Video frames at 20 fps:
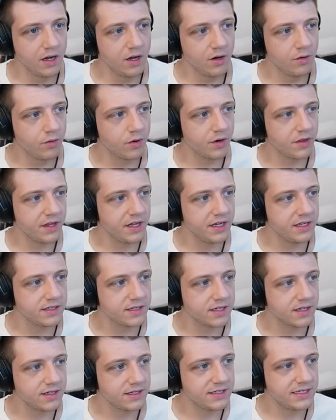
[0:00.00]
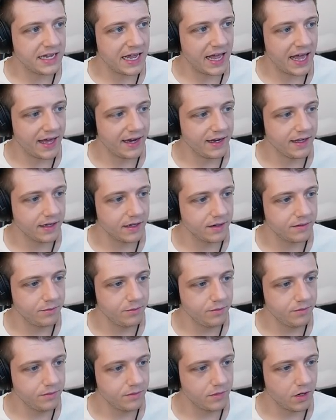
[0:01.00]
What are these?
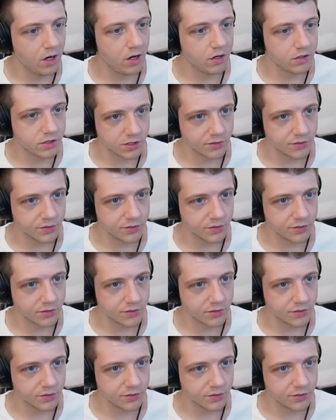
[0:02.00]
Tanium, also